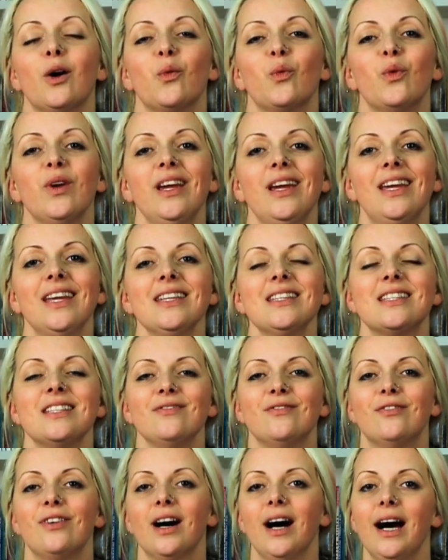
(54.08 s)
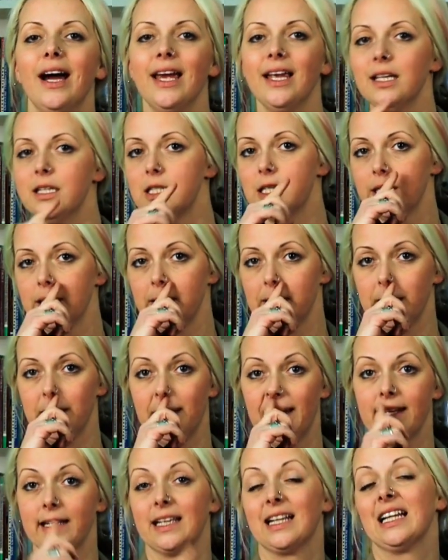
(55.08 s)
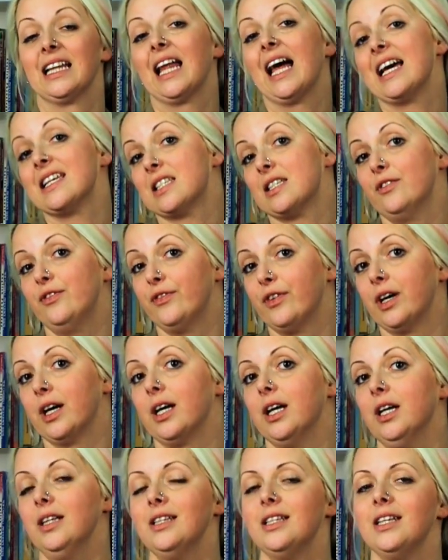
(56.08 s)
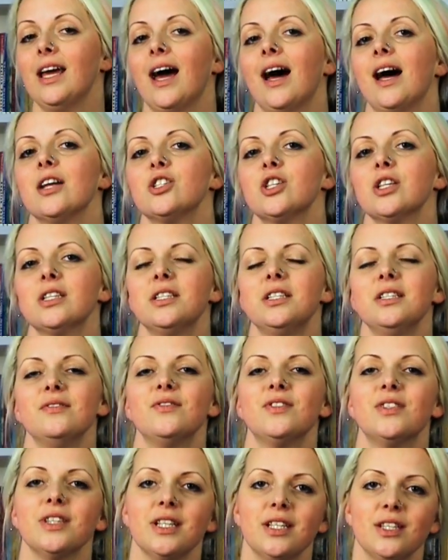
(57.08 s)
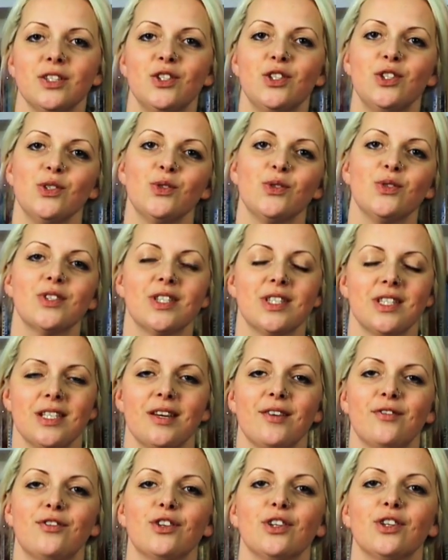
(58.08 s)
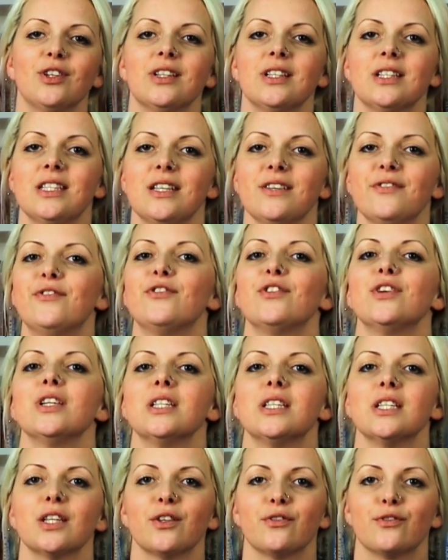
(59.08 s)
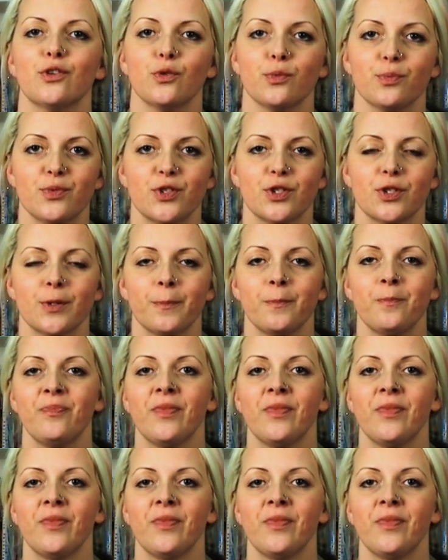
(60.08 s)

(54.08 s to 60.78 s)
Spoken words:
We can divide and classify the adjectives into several different groups.